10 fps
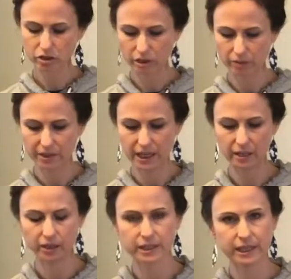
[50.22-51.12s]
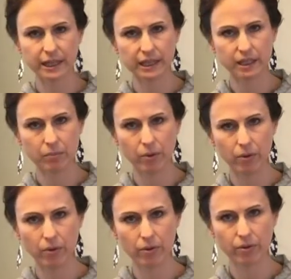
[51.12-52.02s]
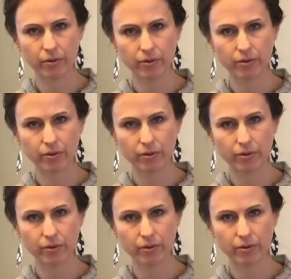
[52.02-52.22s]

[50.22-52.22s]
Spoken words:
show you what that looks like in the bowl.